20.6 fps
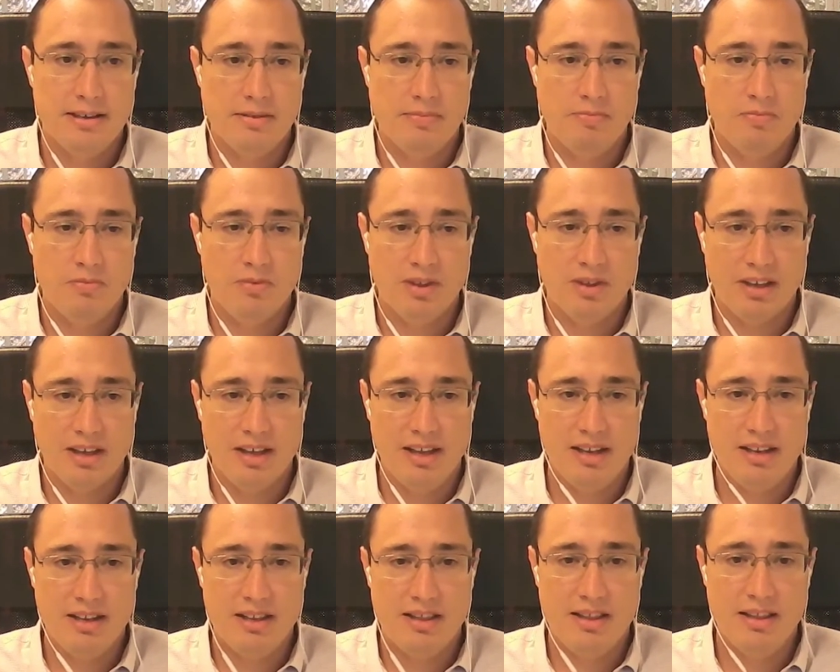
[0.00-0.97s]

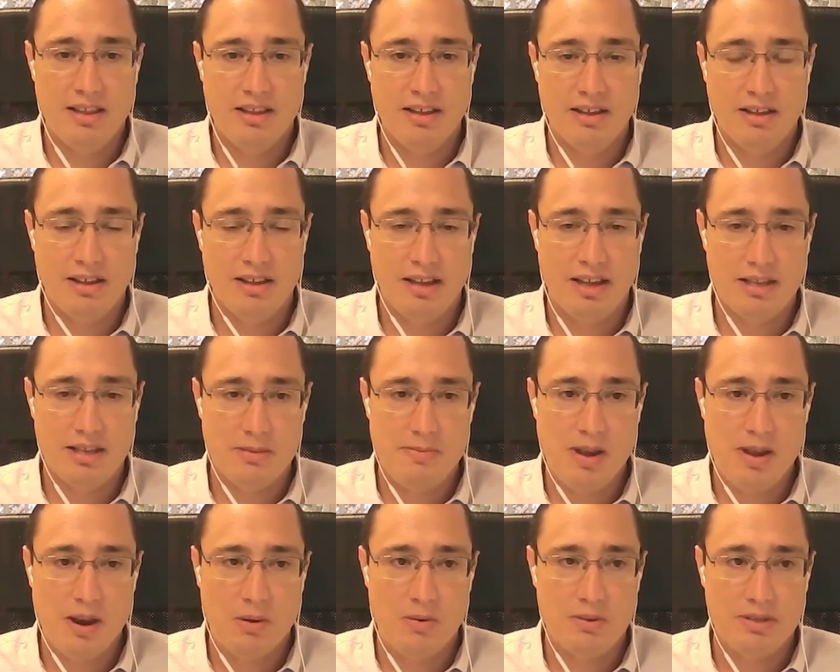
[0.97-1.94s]
Again, the
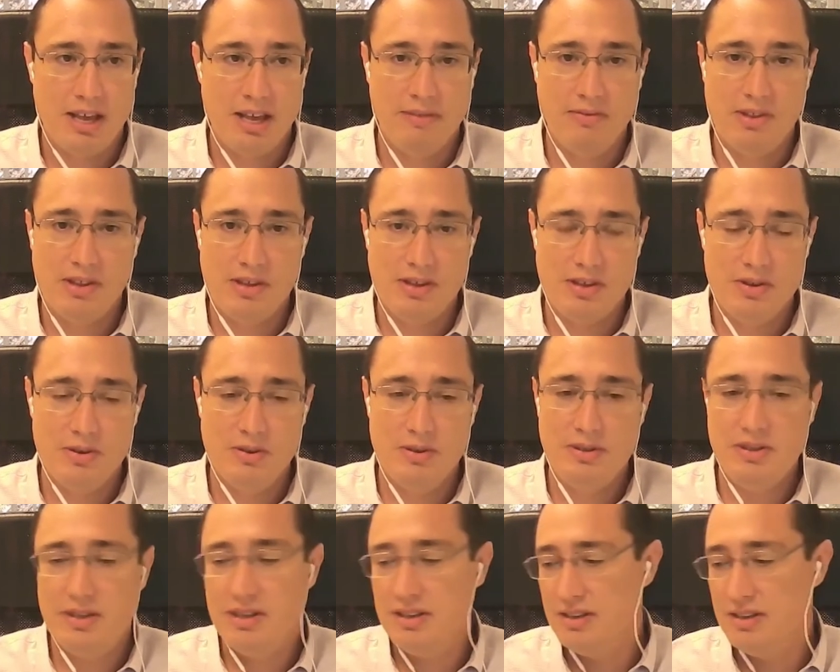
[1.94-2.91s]
SPR was heavily used
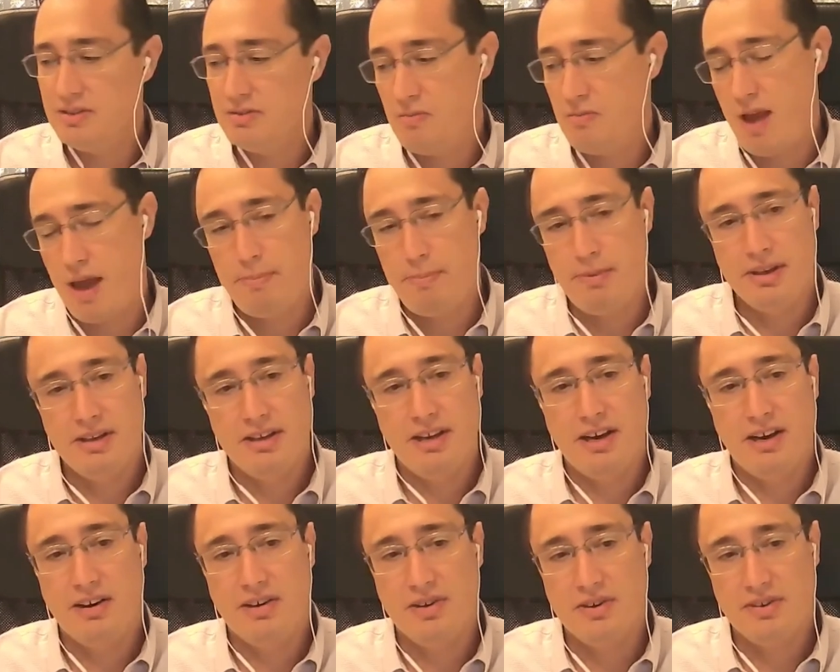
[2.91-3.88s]
in this rapid
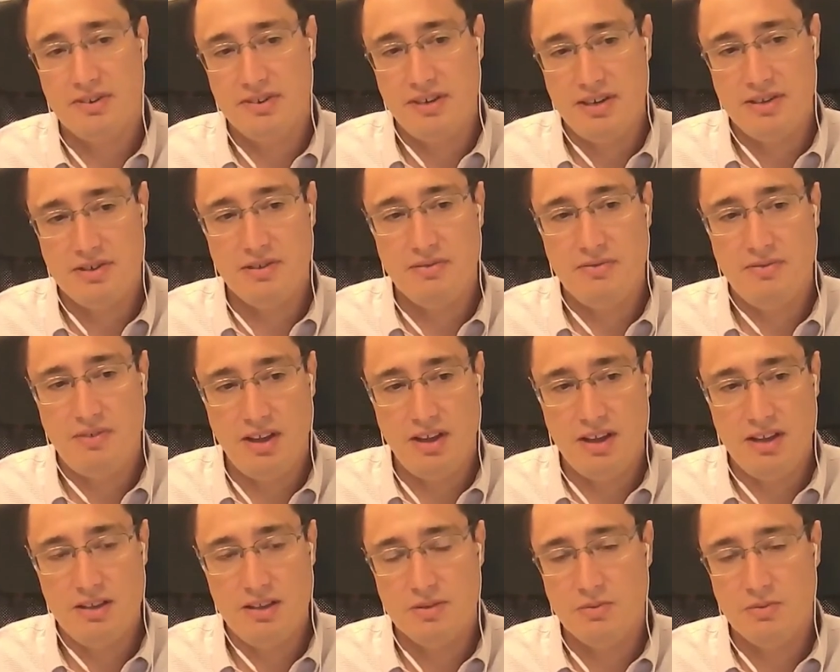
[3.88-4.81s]
characterization phase